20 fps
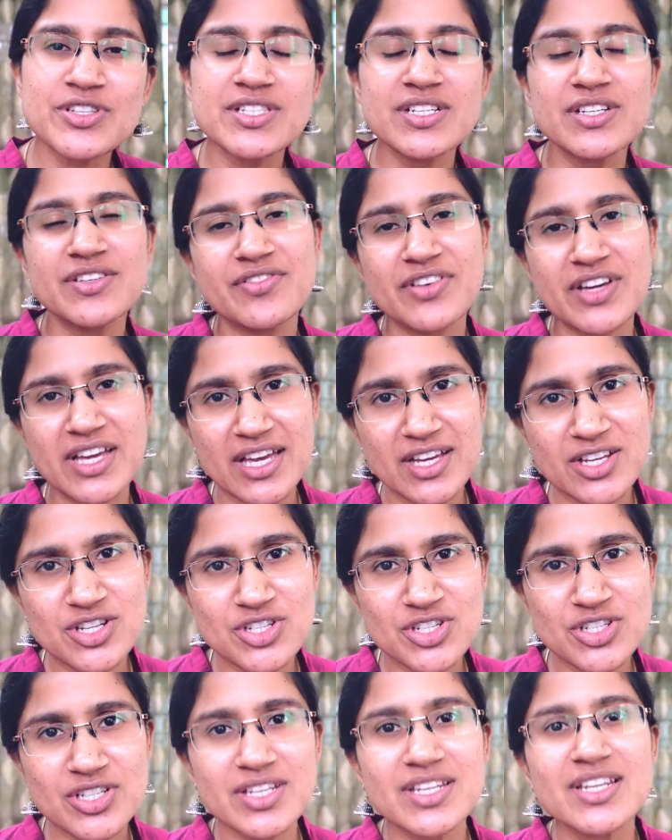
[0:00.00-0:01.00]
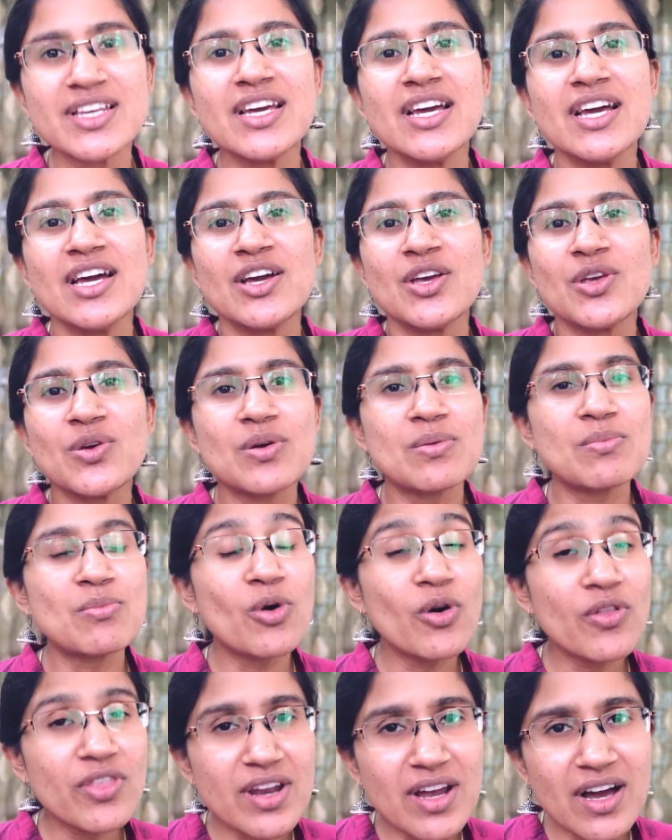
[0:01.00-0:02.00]
certification. You're
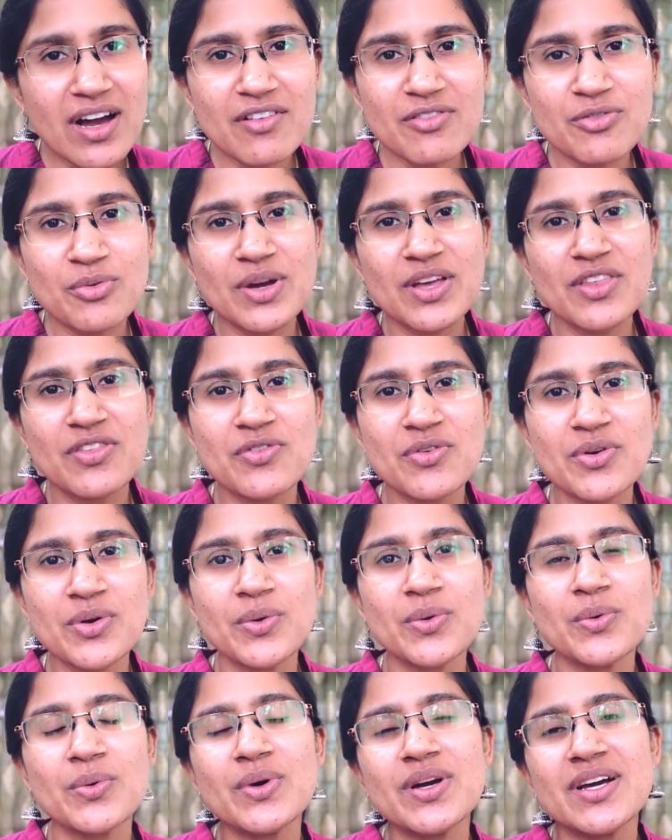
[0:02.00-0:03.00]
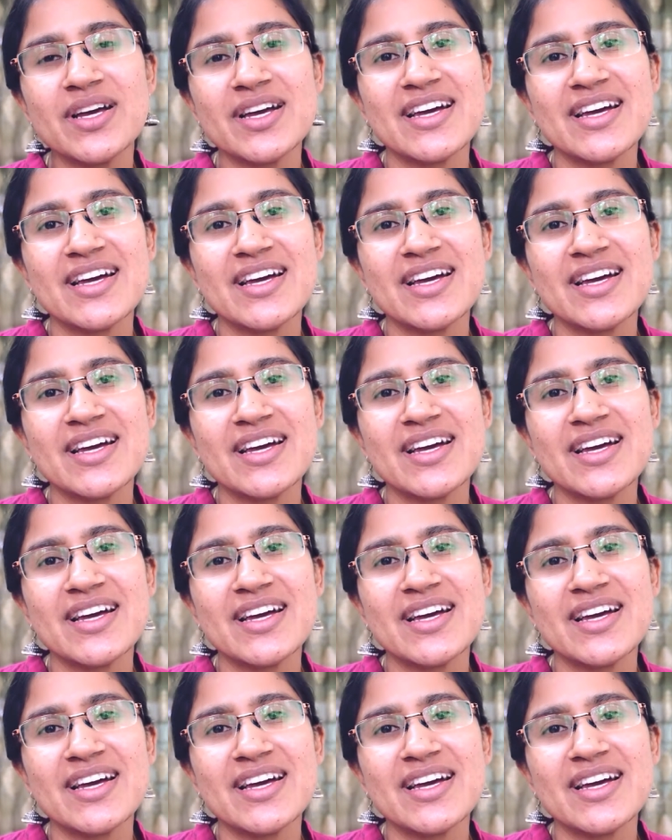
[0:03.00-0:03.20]
more than halfway through.